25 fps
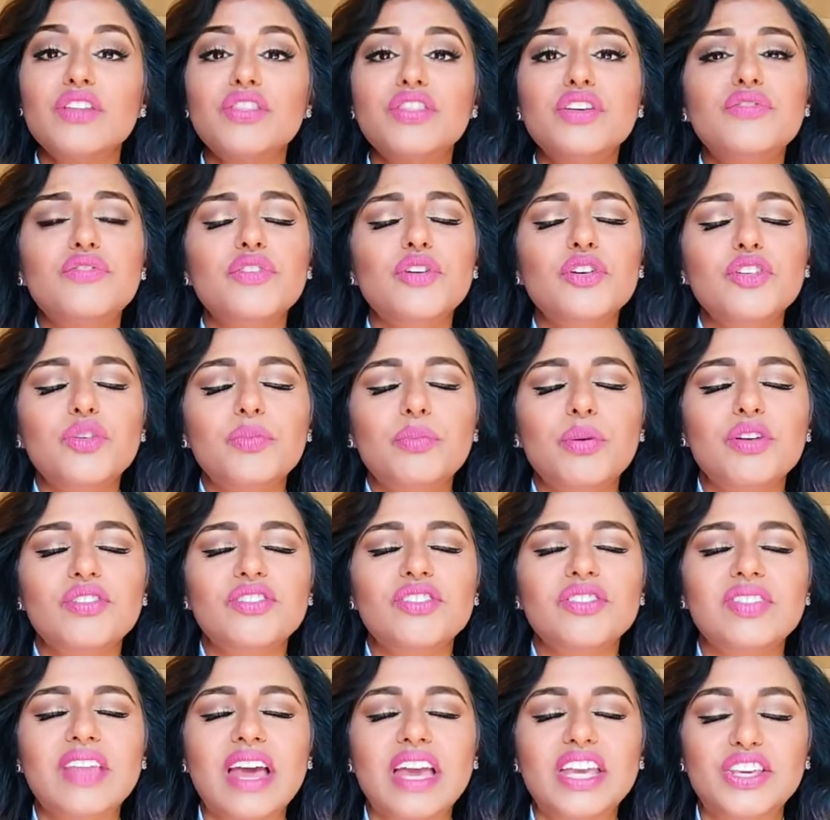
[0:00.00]
the first
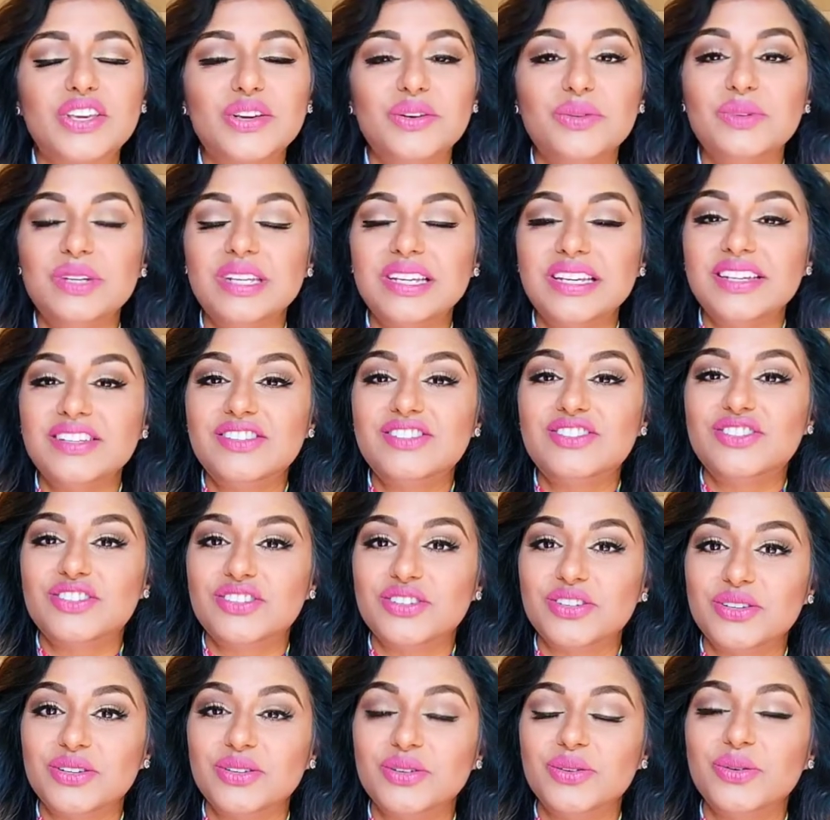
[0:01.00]
person that you need
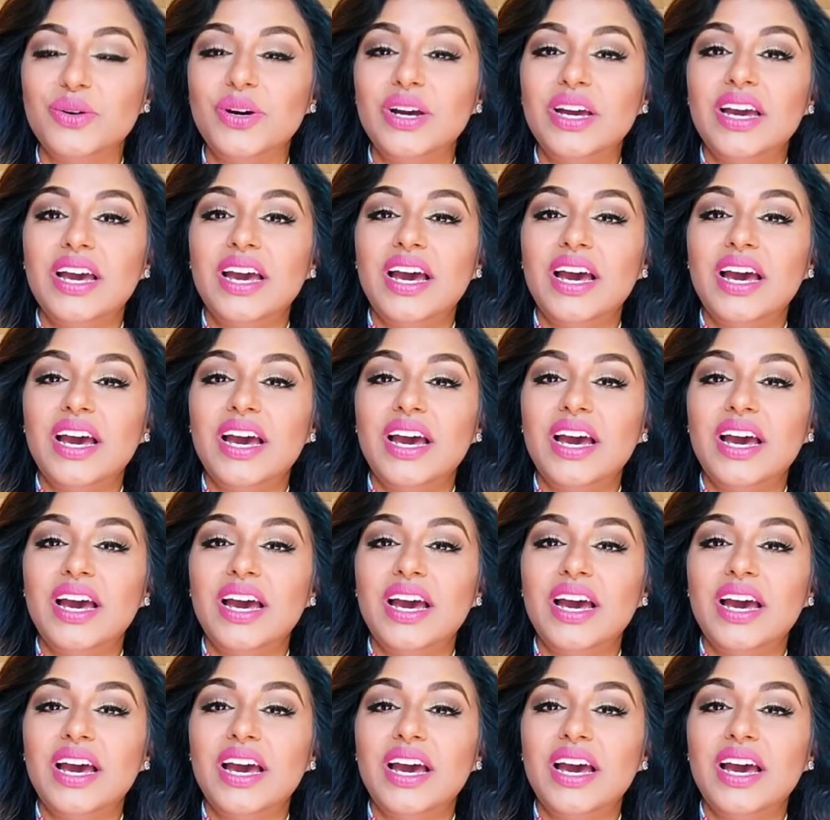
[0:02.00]
to,